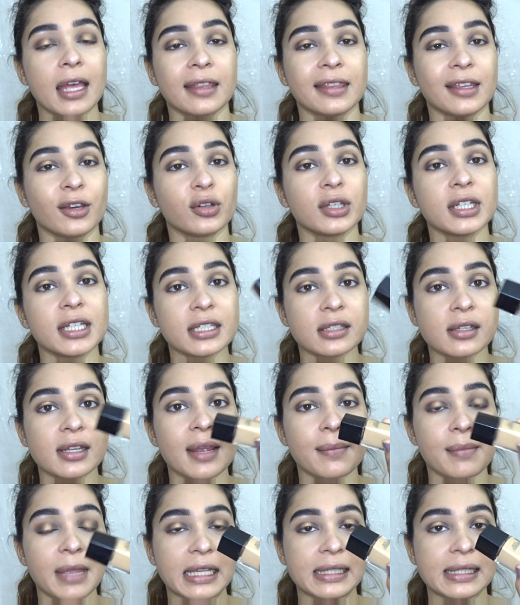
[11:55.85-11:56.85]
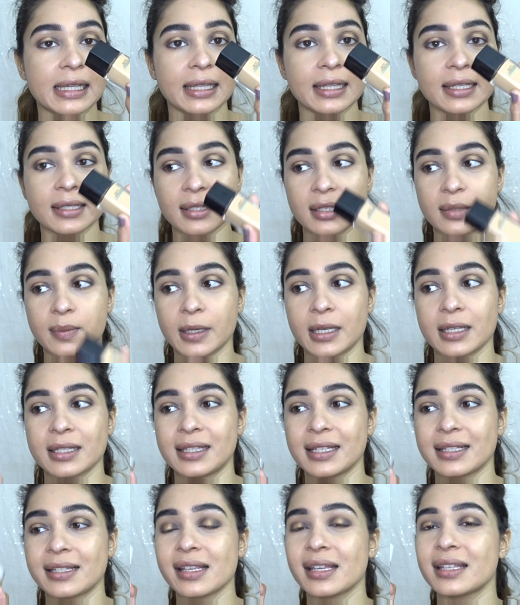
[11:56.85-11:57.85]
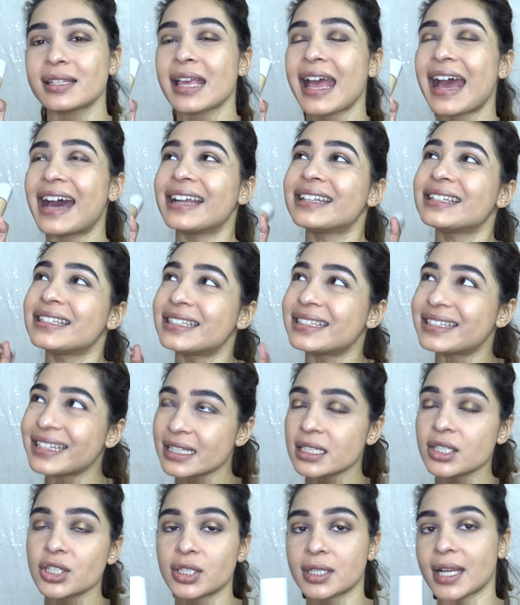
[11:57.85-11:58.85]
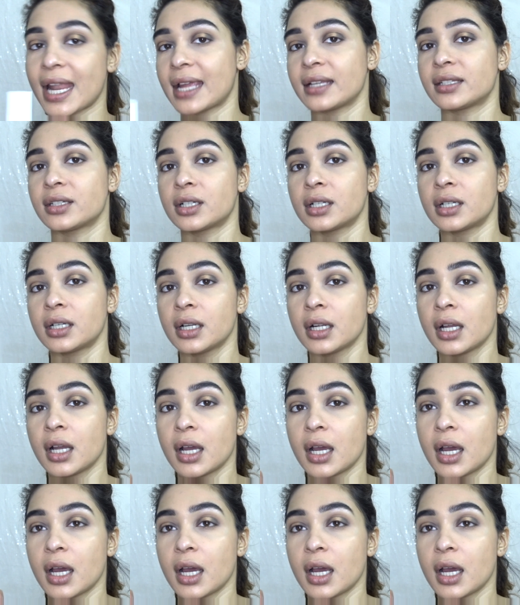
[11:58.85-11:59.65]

The only reason I'm mixing this is because this is a tinge lighter